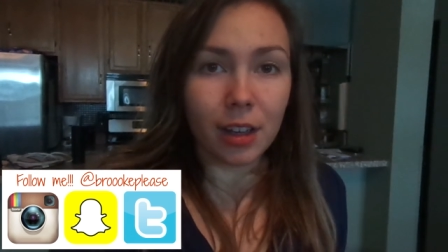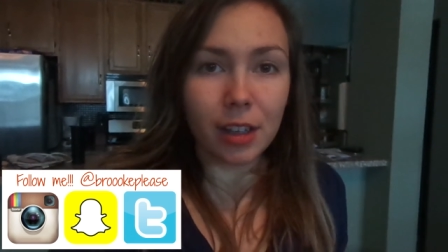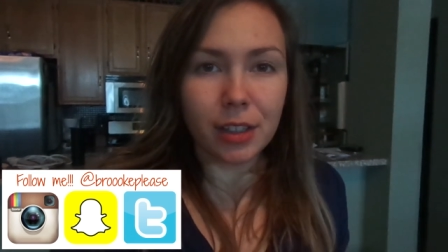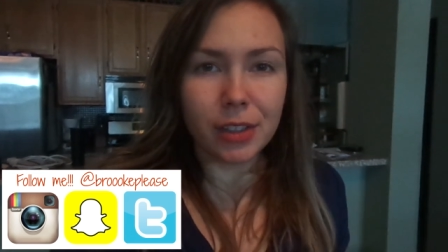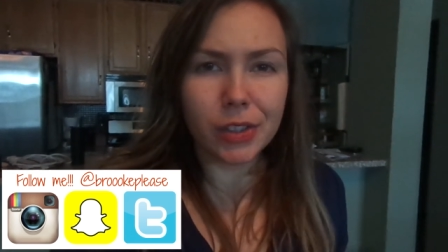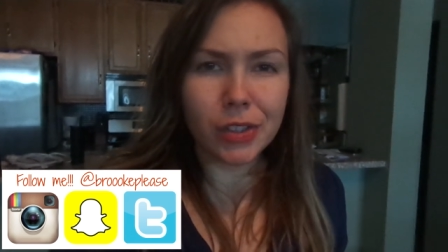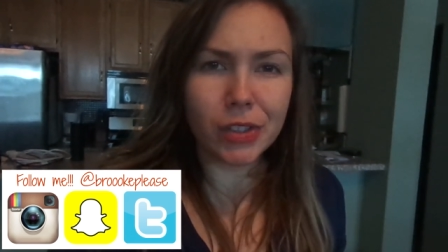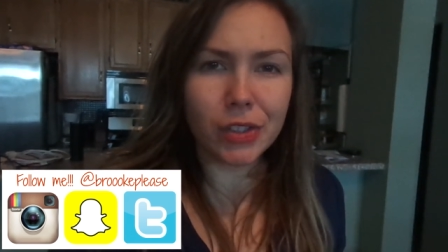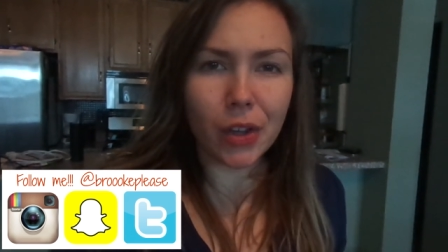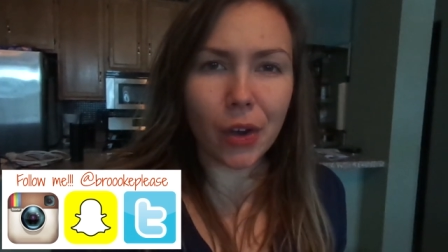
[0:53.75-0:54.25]

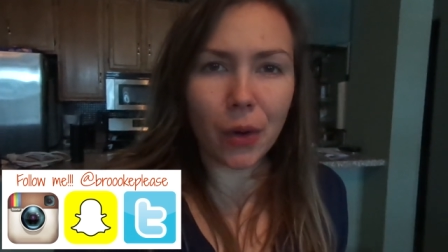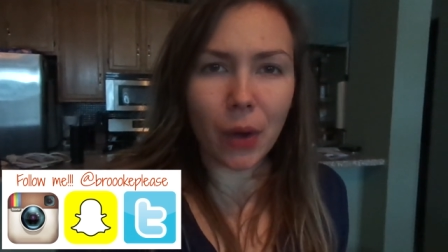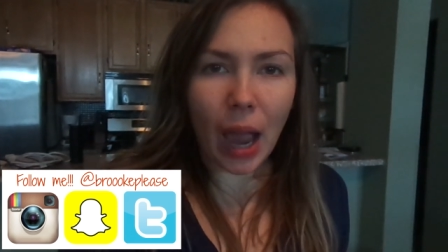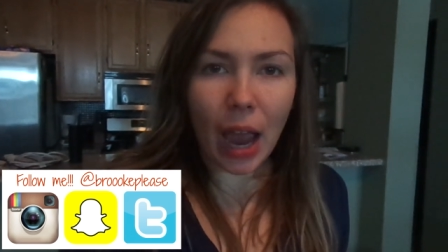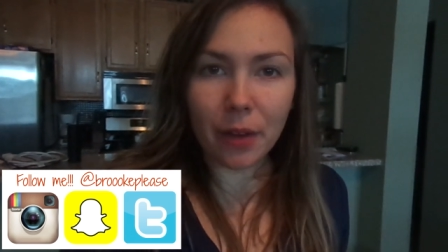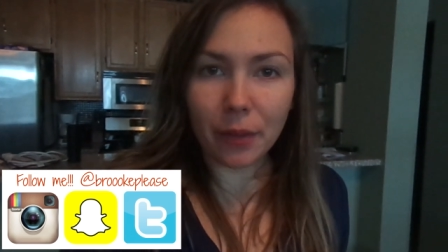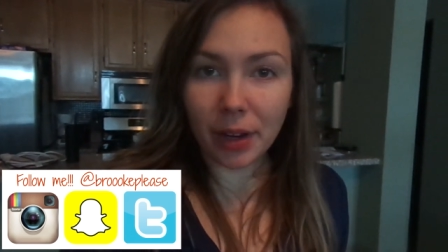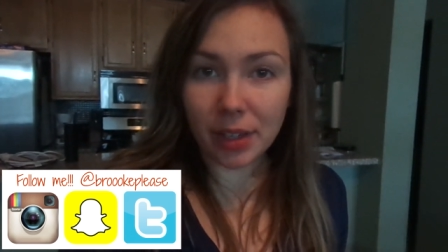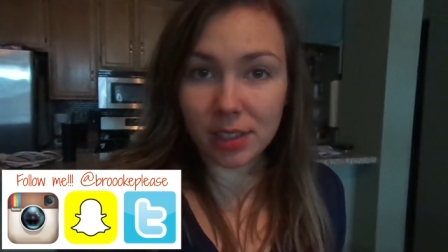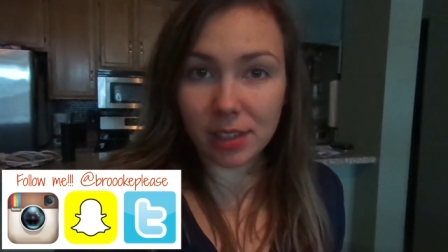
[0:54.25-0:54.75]
So
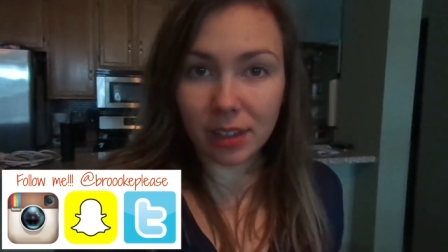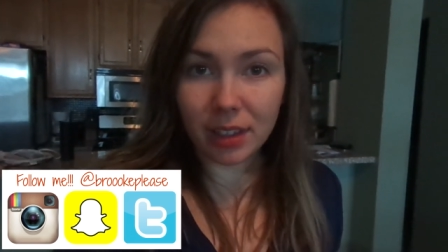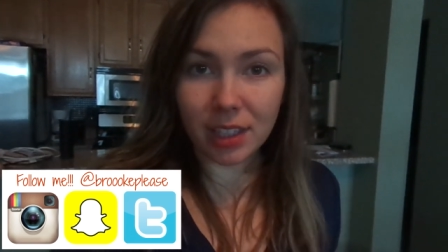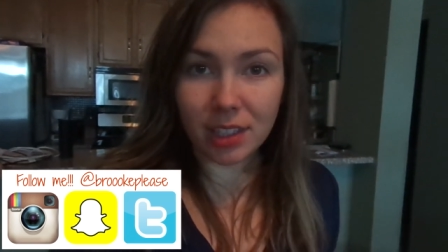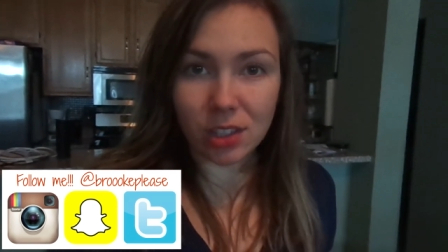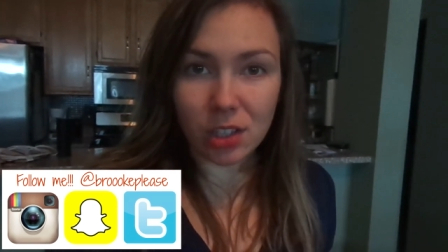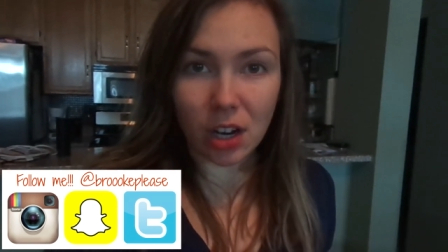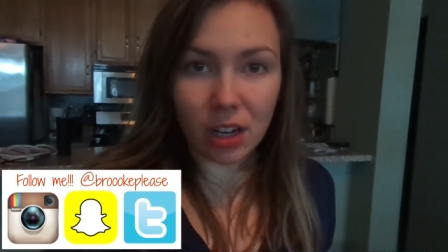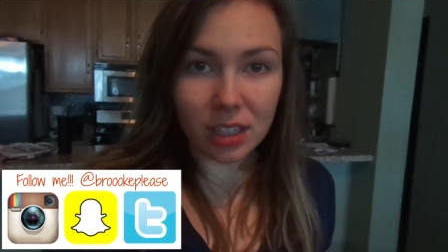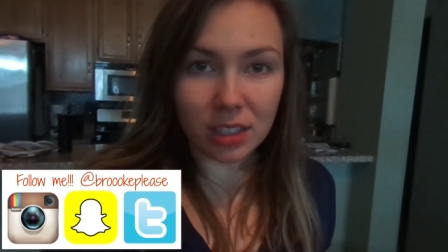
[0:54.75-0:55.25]
I recently
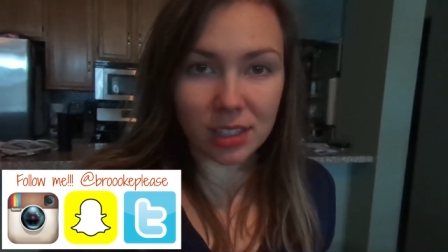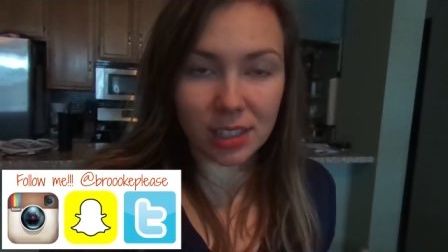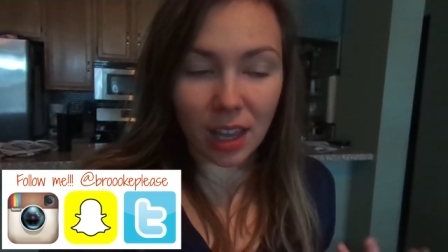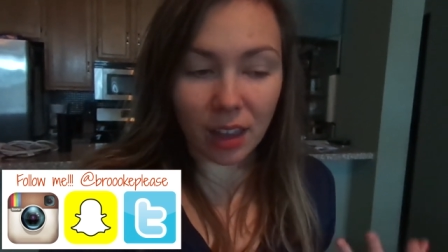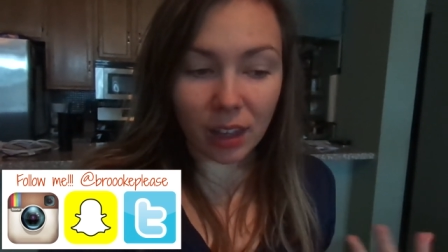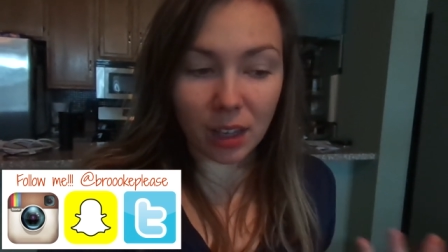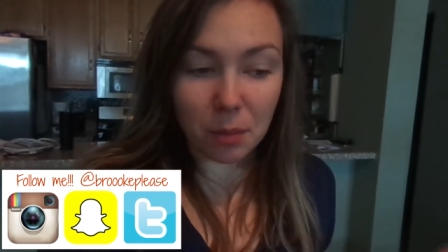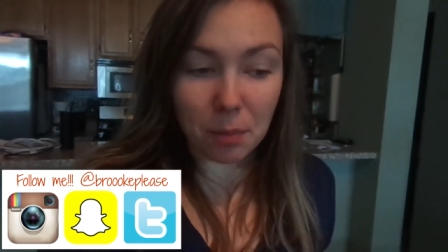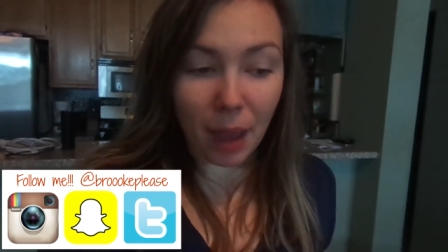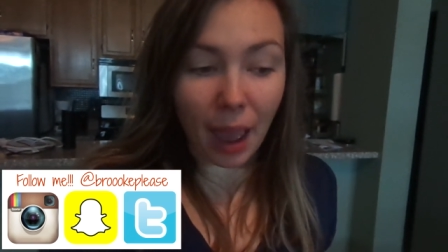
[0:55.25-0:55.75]
started
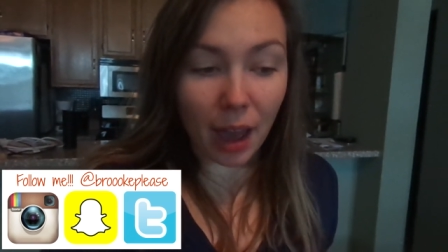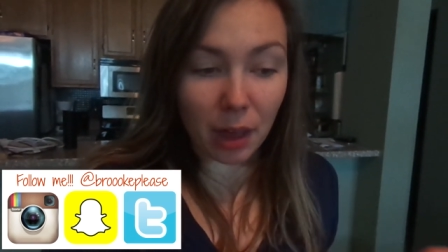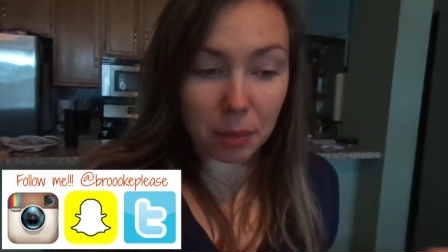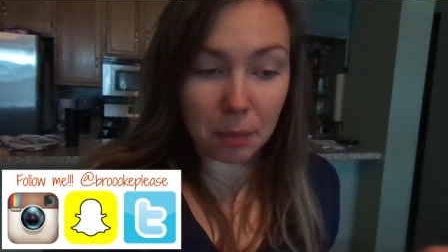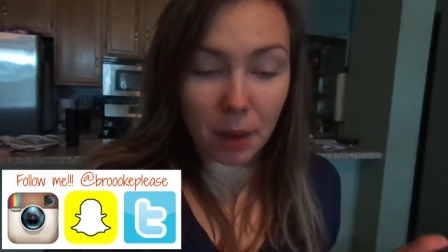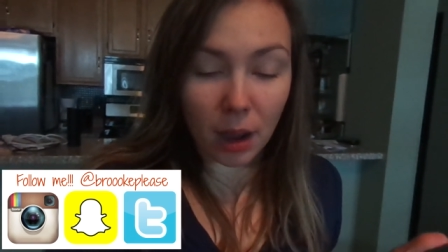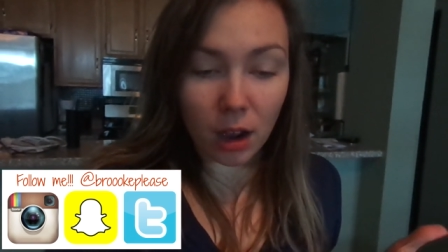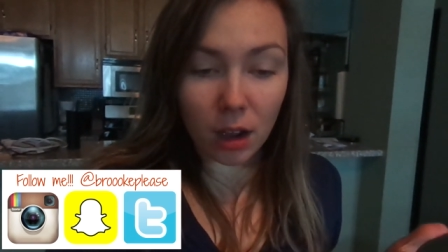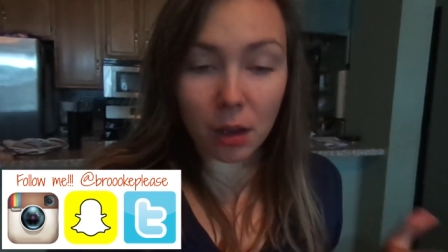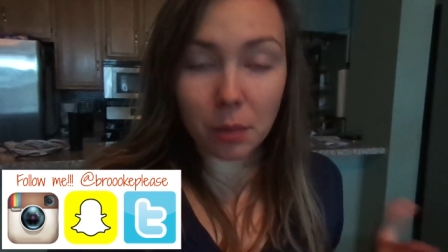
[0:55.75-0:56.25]
selling bath
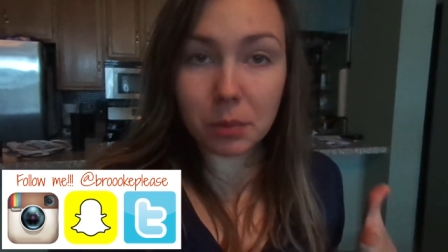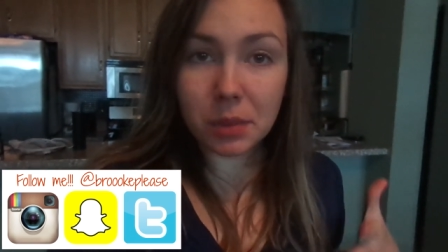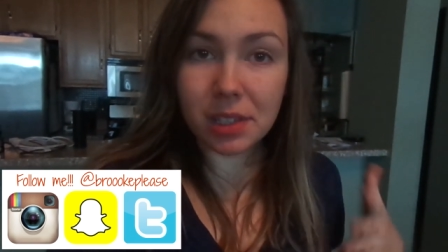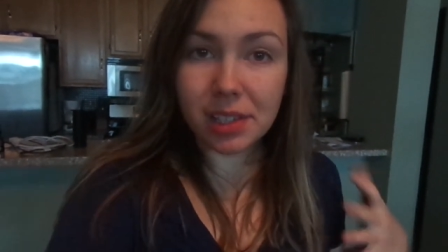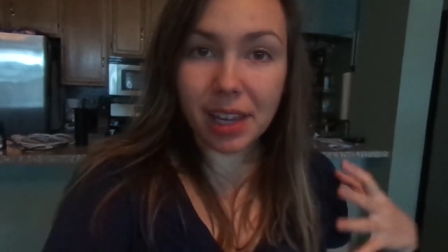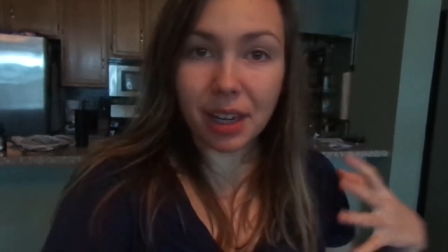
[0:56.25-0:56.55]
bombs,